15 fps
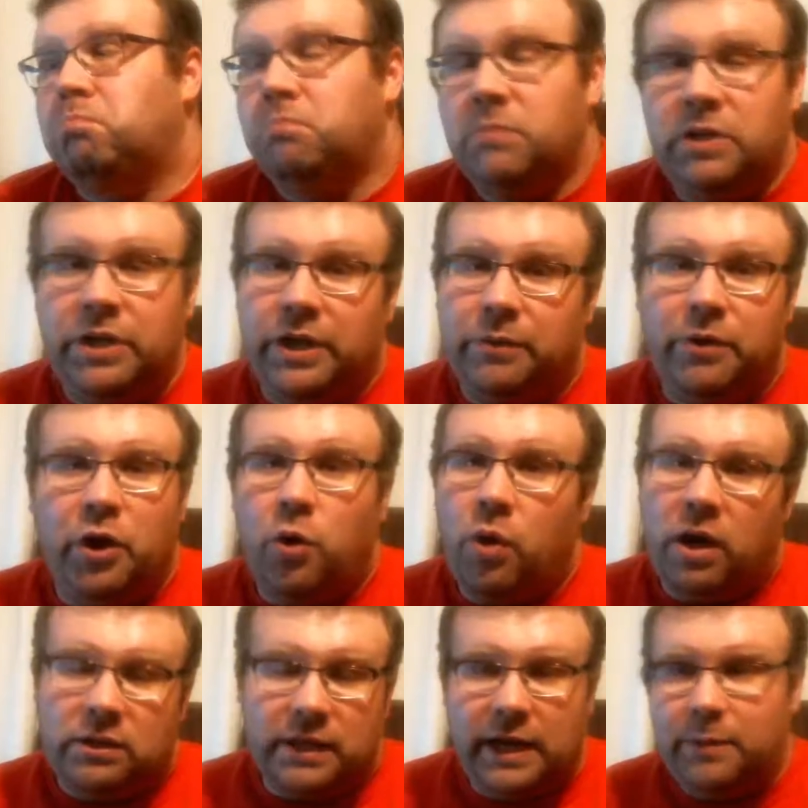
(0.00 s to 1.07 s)
You know, no
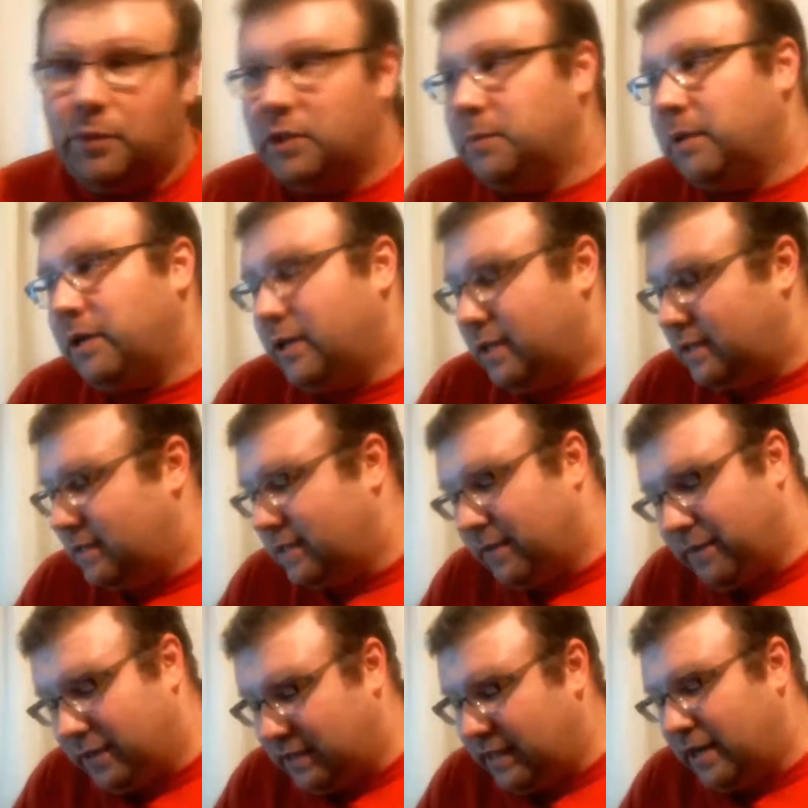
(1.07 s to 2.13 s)
online multiplayer, none of that stuff.
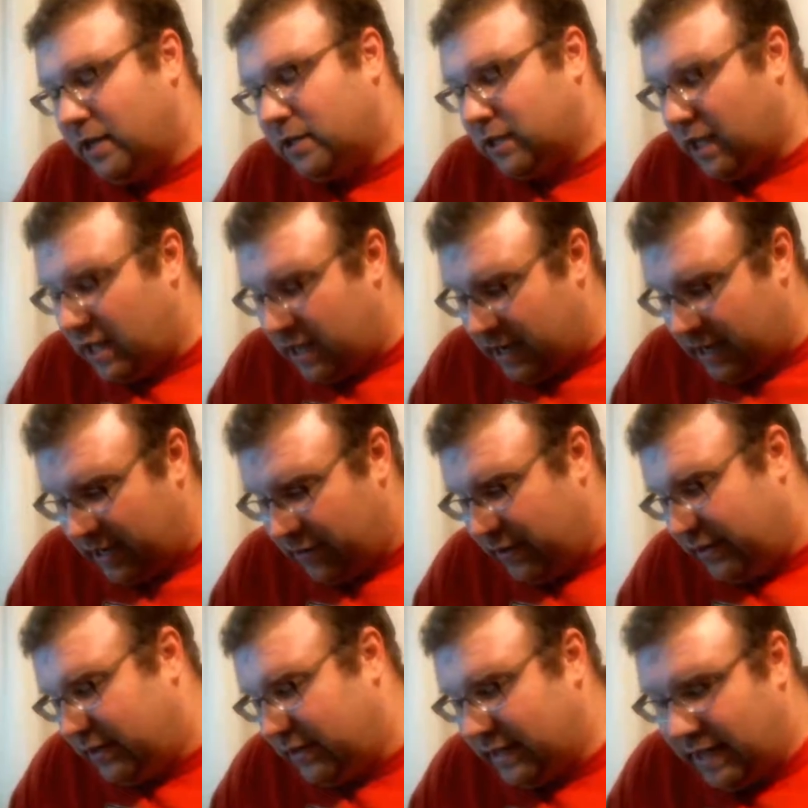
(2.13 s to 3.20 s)
It doesn't get online or
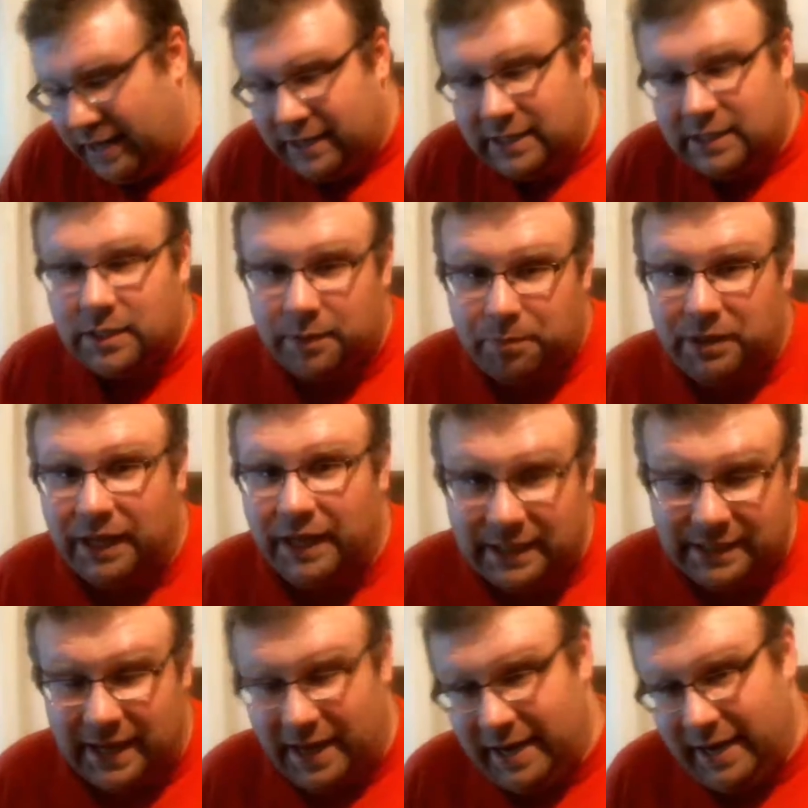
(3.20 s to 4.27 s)
anything like that. It
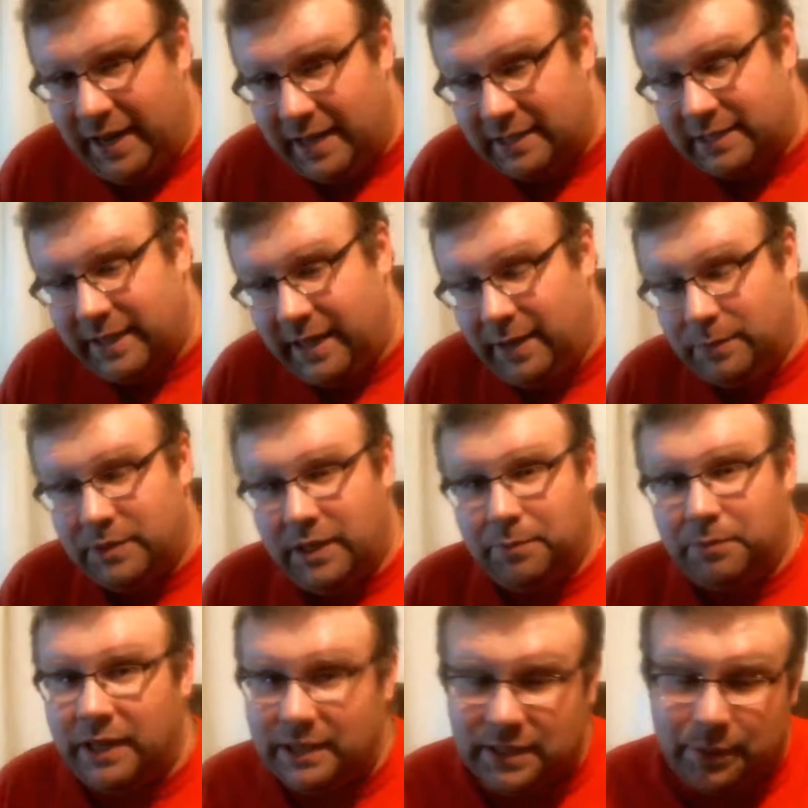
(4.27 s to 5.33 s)
plays NES games. And it
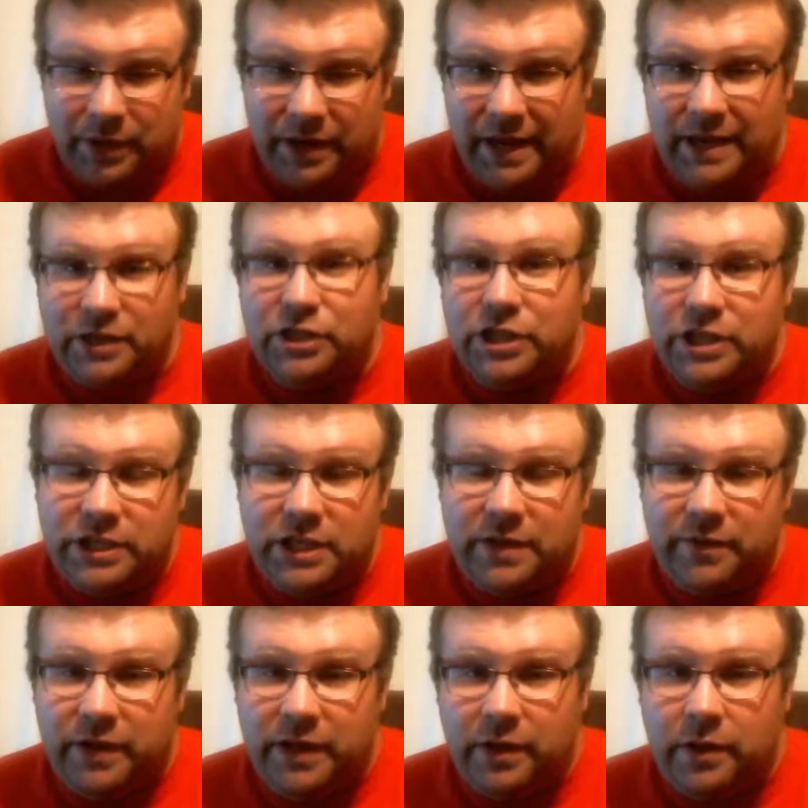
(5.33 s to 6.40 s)
plays them on an HD
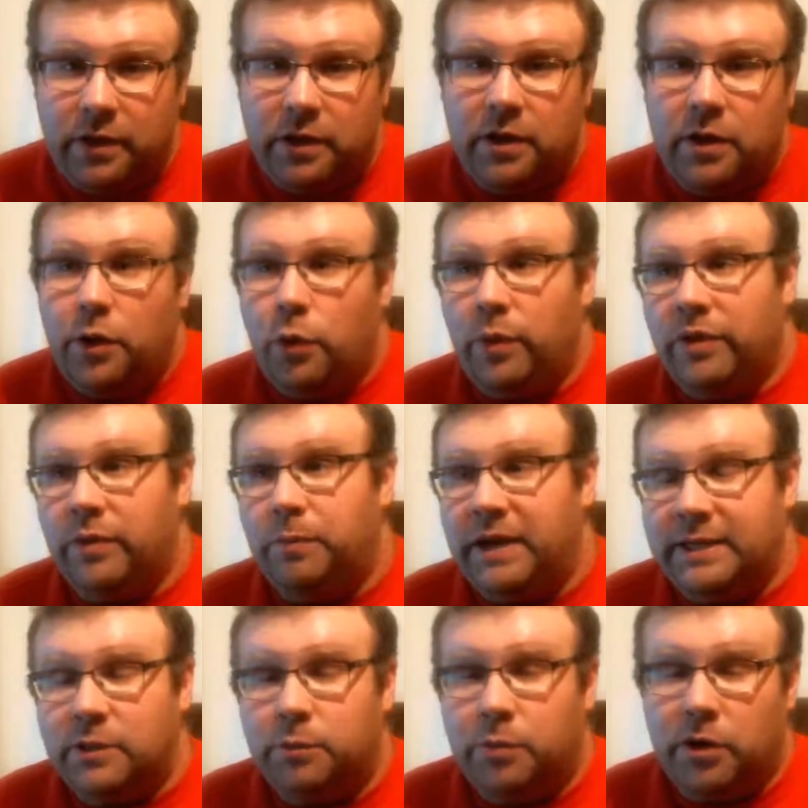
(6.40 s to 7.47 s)
TV with
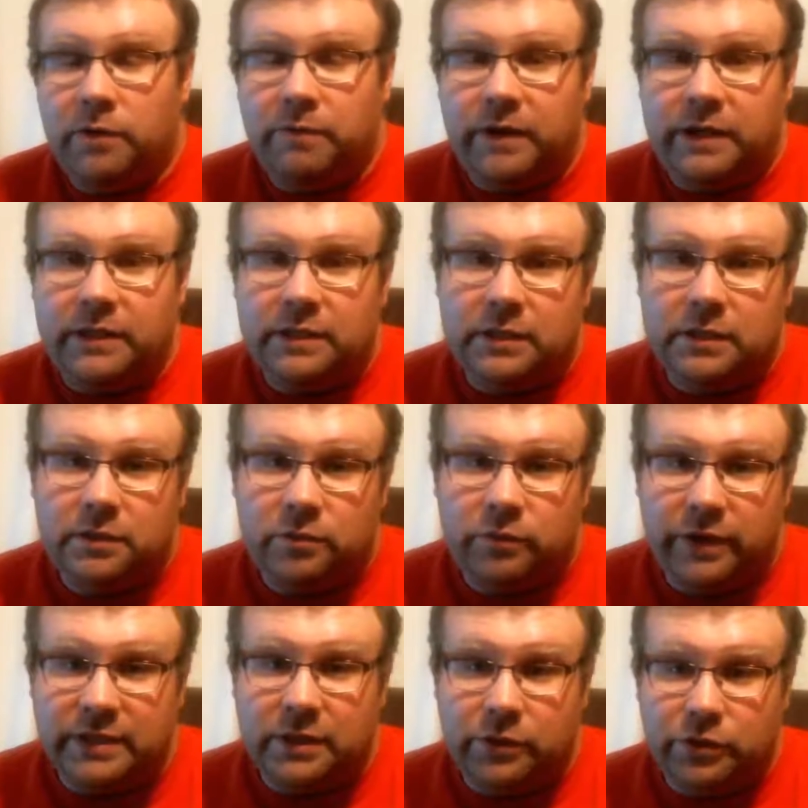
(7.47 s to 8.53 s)
pixel perfect
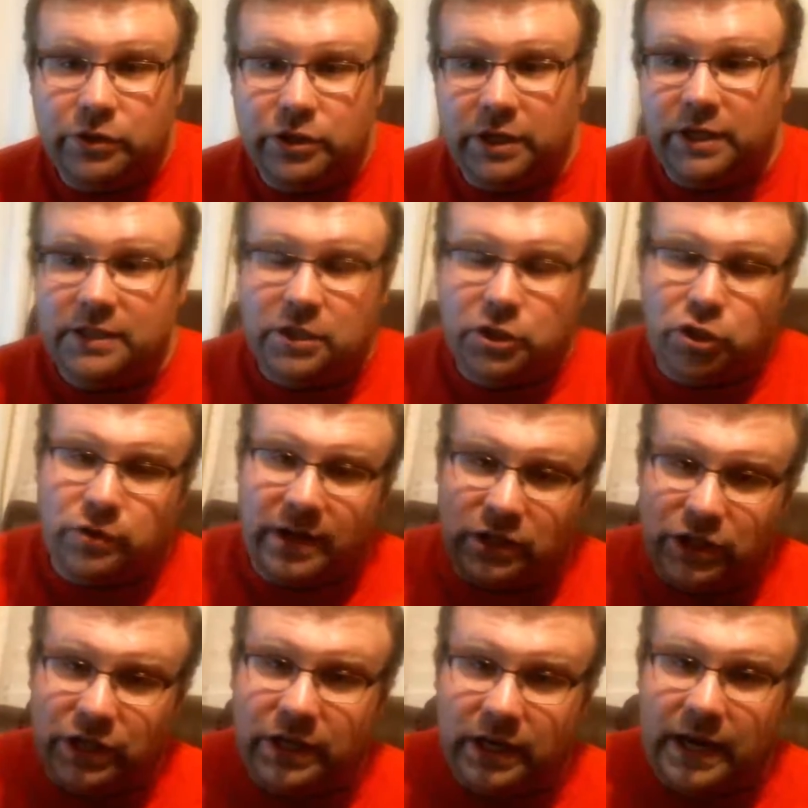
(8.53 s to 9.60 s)
resolution. It doesn't stretch
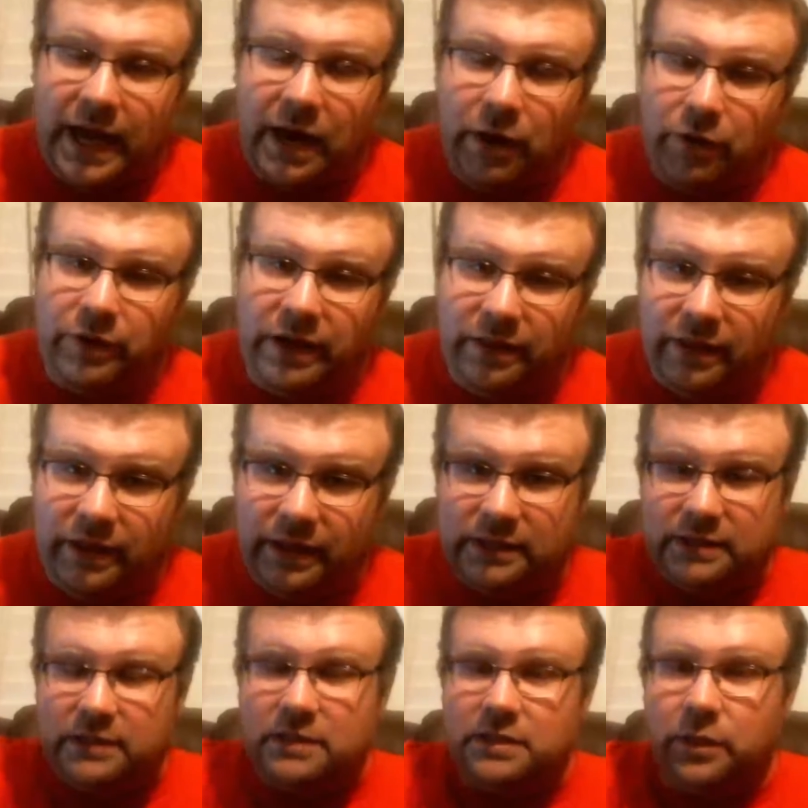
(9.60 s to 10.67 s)
it out or anything.
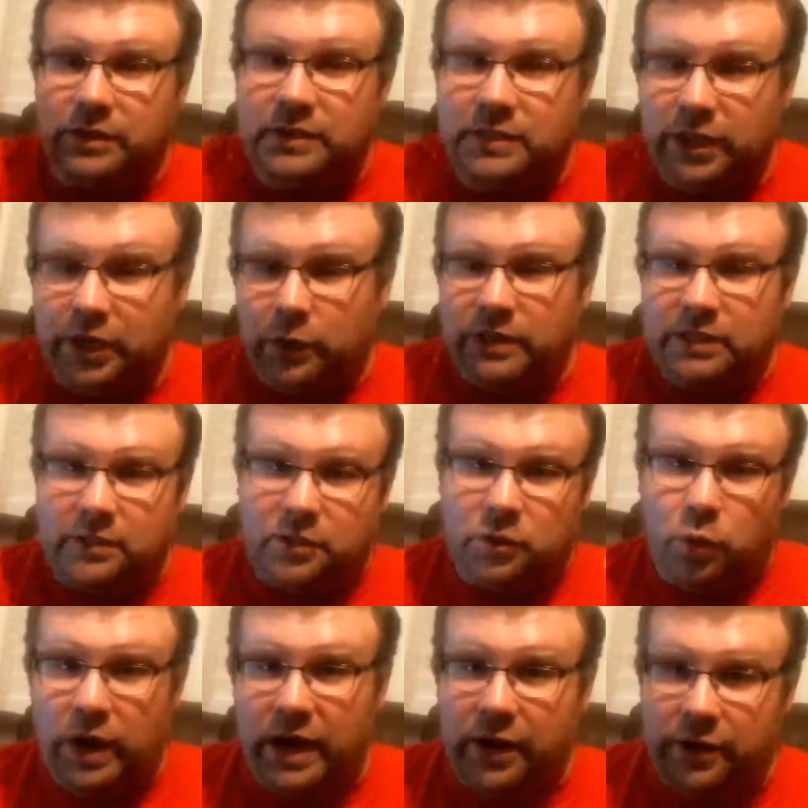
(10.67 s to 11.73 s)
It's you know, it's a
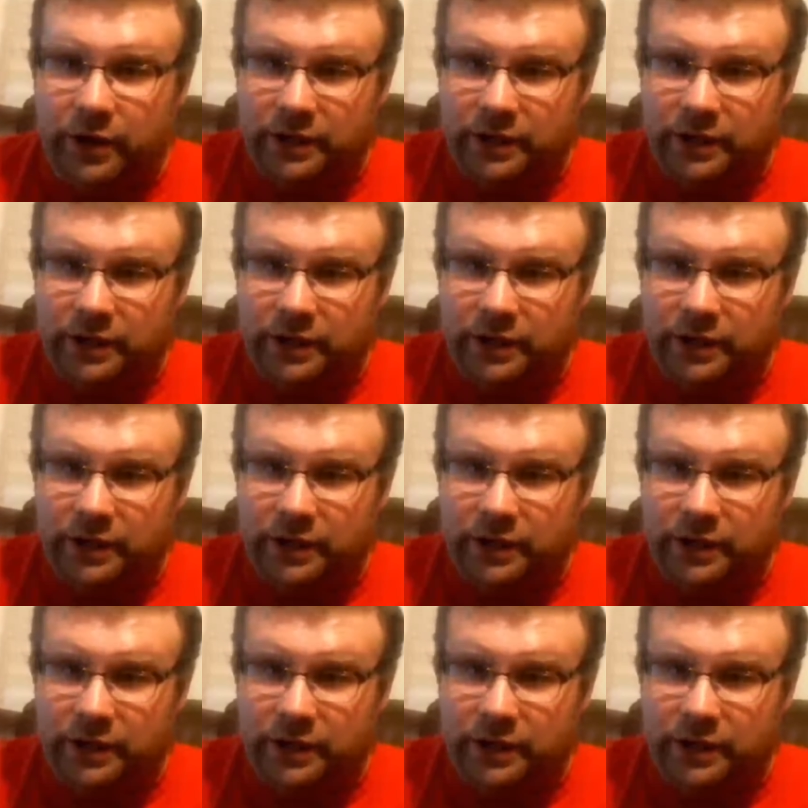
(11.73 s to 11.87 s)
square.